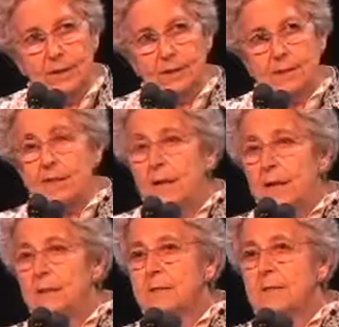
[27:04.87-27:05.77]
uh,
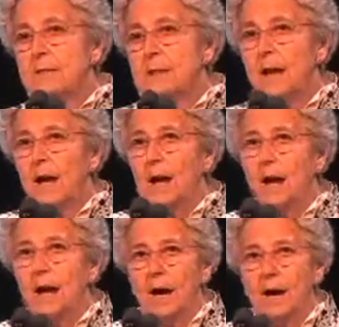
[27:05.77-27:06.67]
oh, let me back up
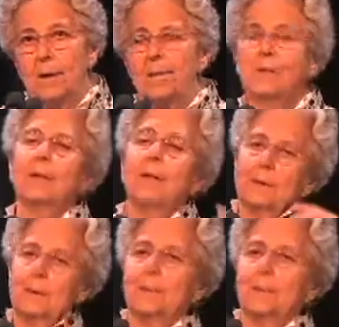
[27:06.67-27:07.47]
one, one step.